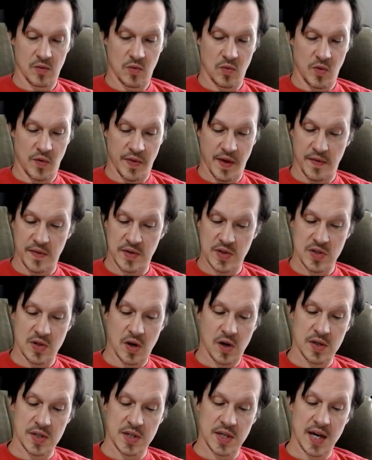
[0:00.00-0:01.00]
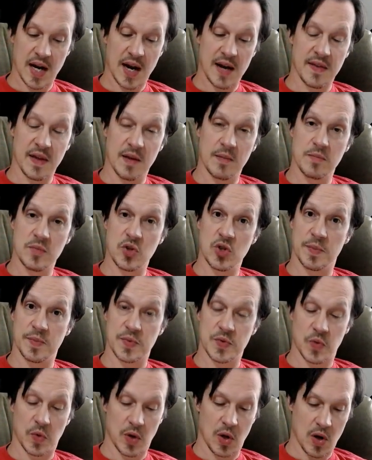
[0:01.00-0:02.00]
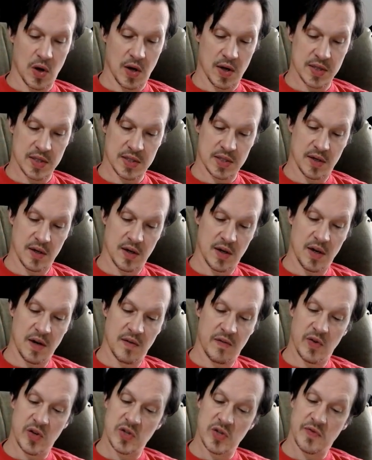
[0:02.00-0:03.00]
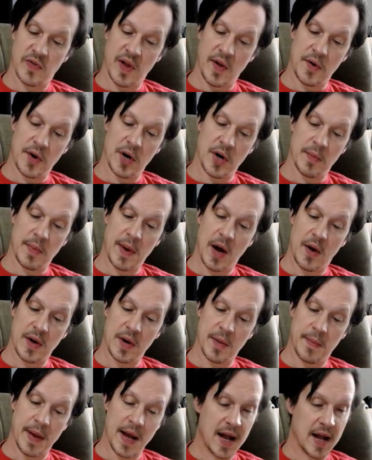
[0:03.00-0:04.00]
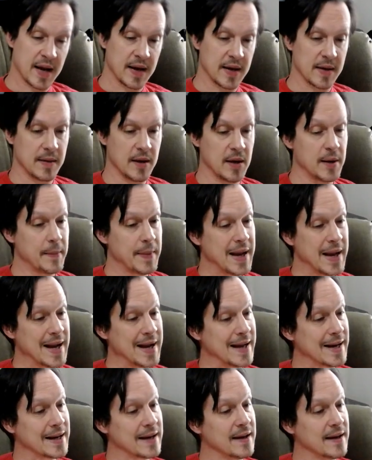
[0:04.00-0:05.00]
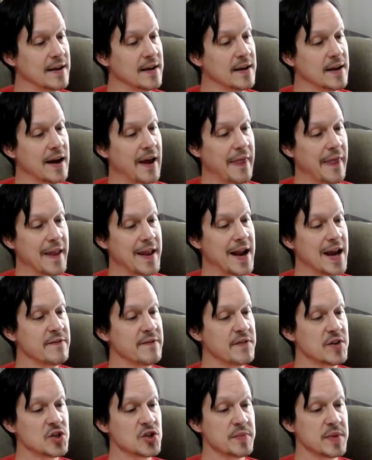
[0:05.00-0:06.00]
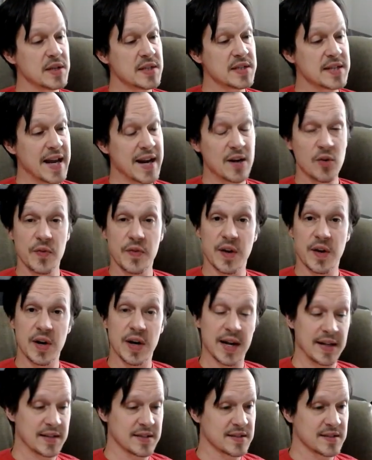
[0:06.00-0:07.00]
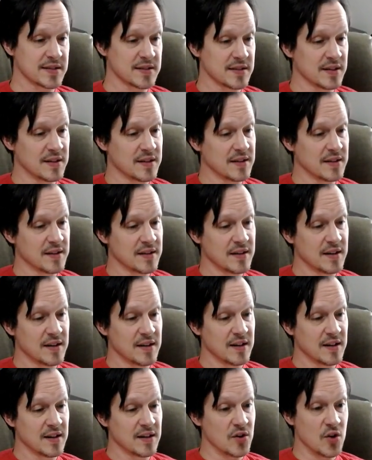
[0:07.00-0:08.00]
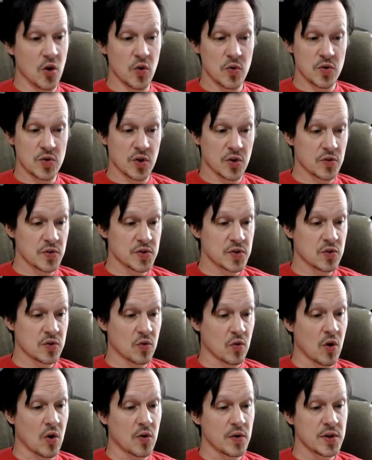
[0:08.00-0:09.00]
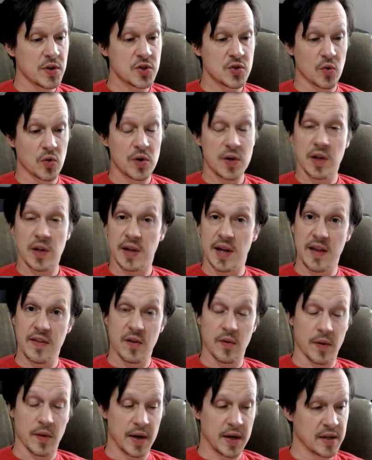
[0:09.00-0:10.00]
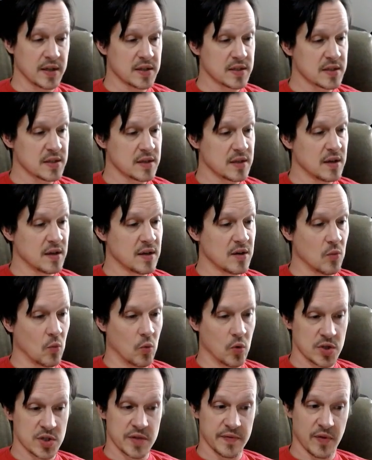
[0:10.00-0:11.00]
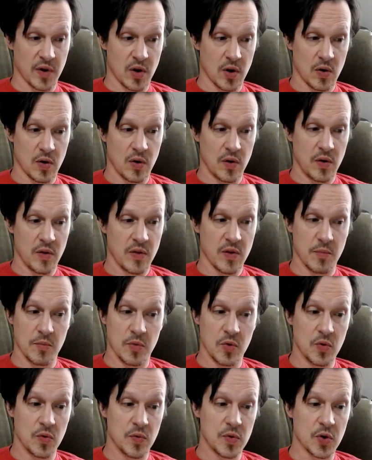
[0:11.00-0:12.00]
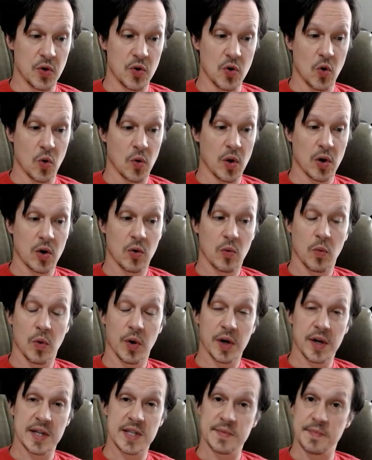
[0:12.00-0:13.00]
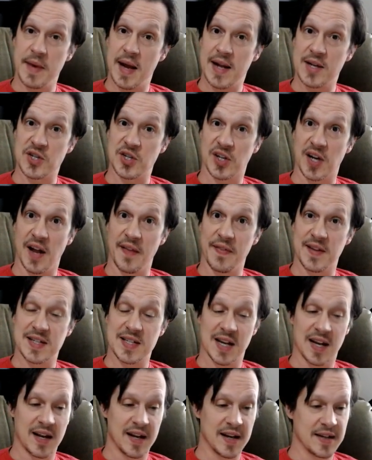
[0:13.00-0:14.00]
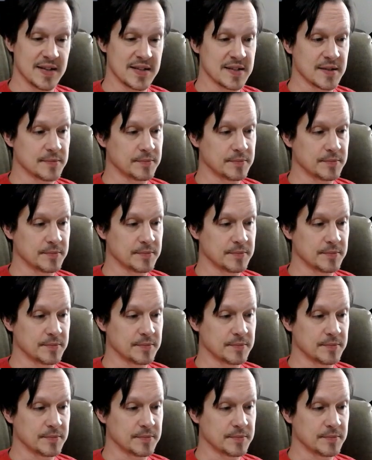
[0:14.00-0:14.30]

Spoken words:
Without the stars to guide them, ships were lost. Fish floundered about in a panic, and the night fishermen tangled their nets. No turtles crawled ashore to lay their eggs. Worst of all, the moon could no longer work its magic on the tides.